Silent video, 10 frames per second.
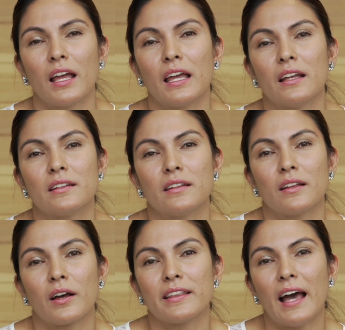
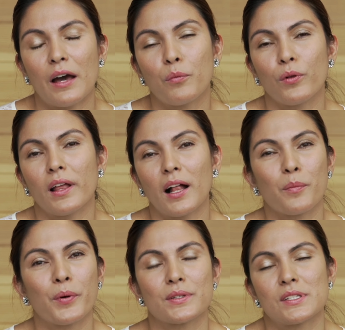and that will
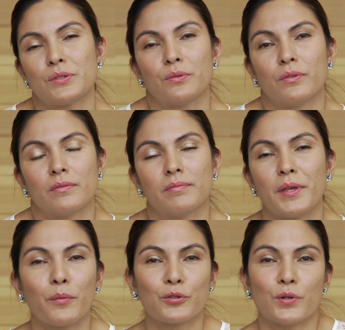help us to
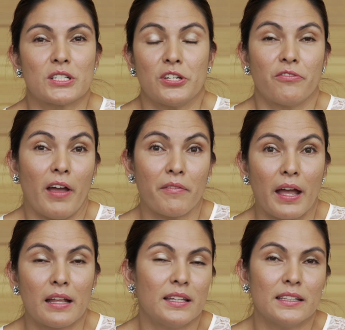be able to achieve
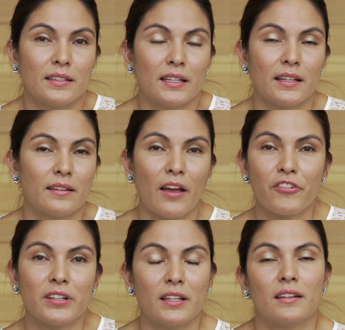anything and
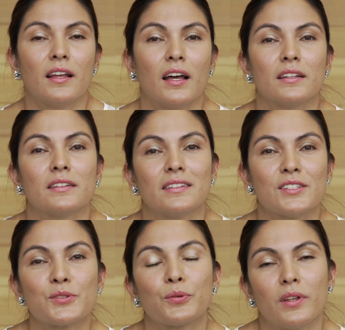everything that
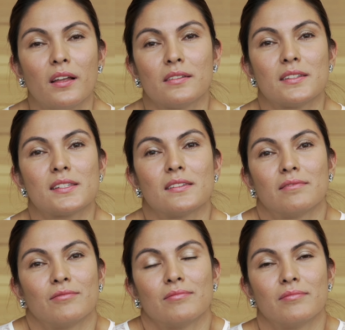the students
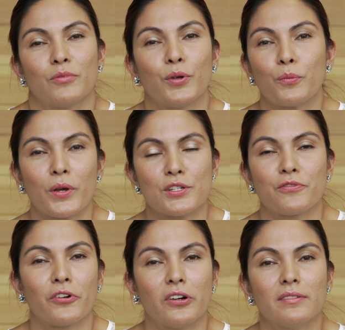will
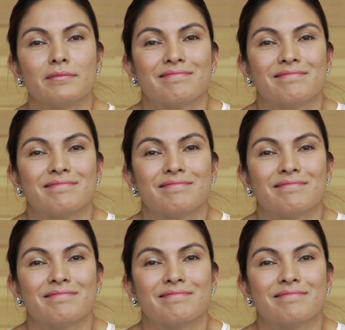wish for.